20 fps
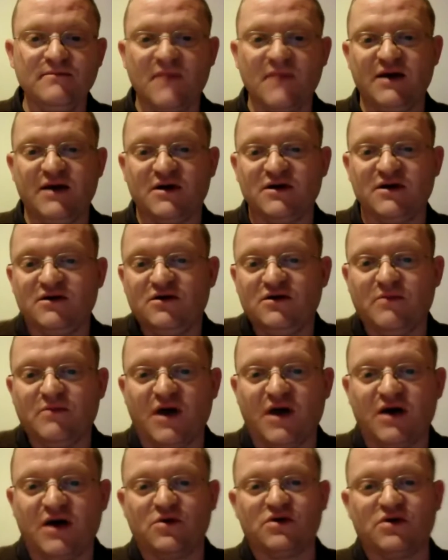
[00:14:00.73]
Anyway, you
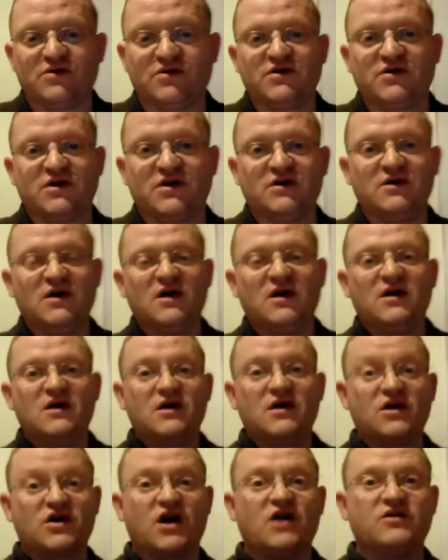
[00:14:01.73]
might want to
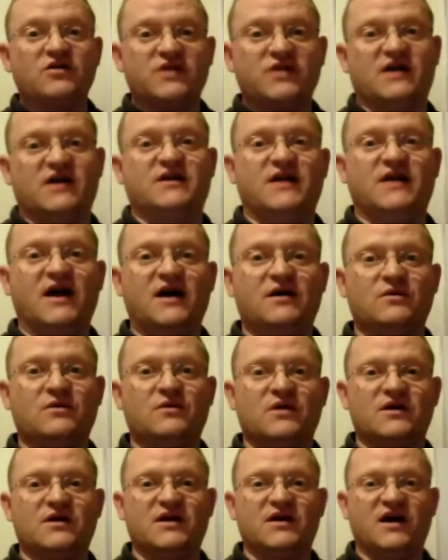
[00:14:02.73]
go there
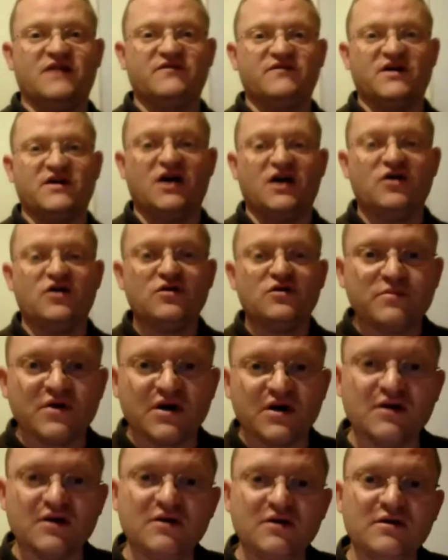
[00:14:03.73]
now and have it
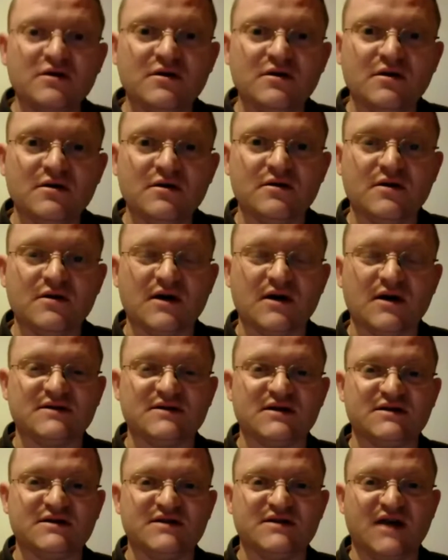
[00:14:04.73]
open
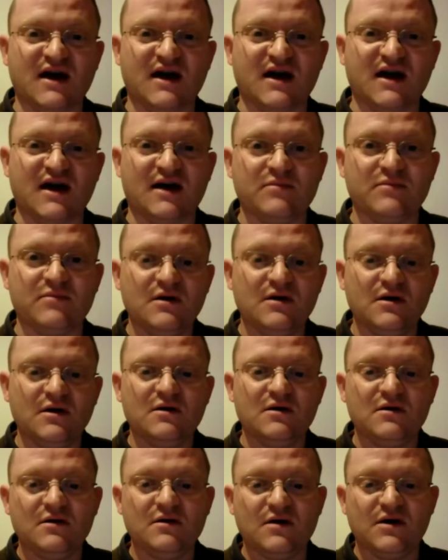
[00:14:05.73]
as a tab
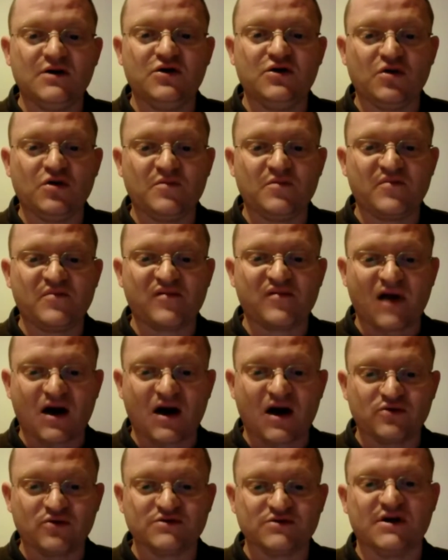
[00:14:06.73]
in your
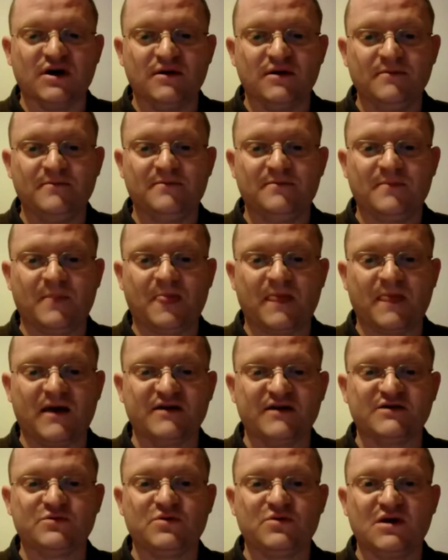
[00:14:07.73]
browser
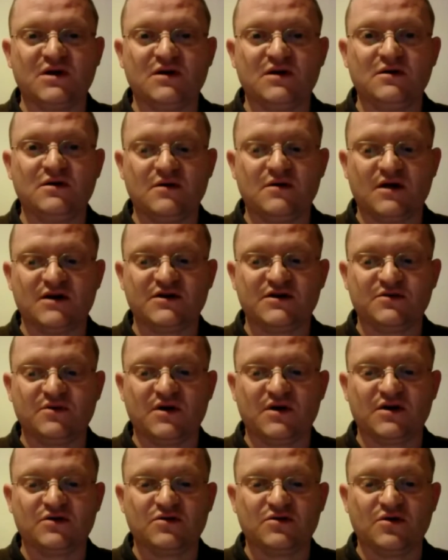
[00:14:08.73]
as we
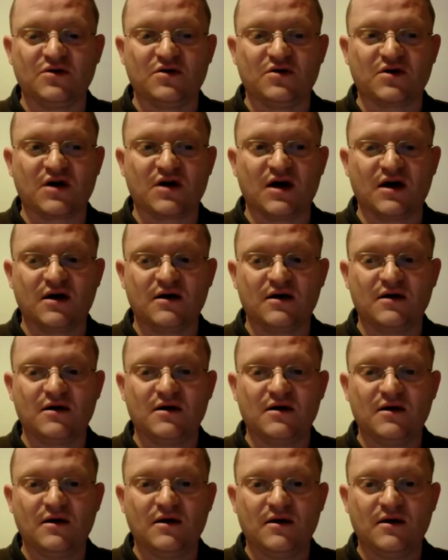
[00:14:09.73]
are talking.